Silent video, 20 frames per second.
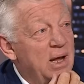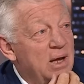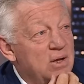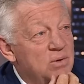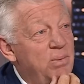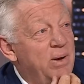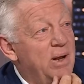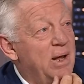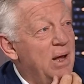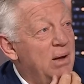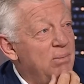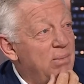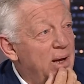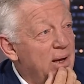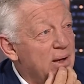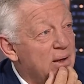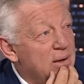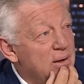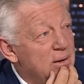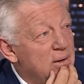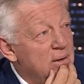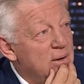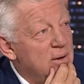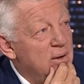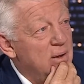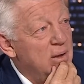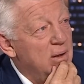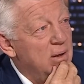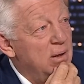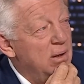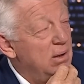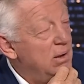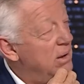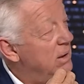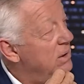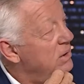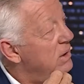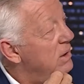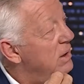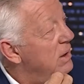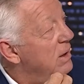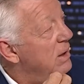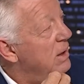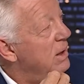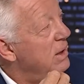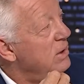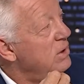ask me to go back. Can you find it?